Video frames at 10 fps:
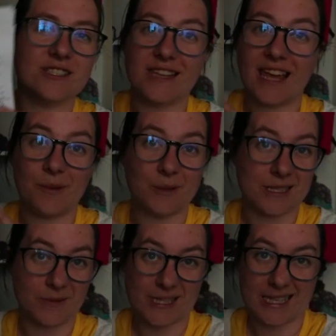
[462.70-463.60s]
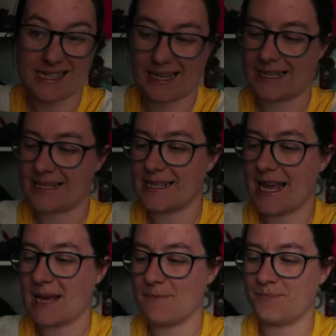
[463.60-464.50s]
again, which is exactly the
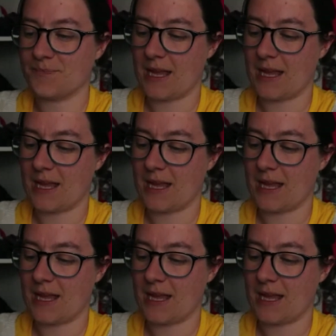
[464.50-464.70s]
same.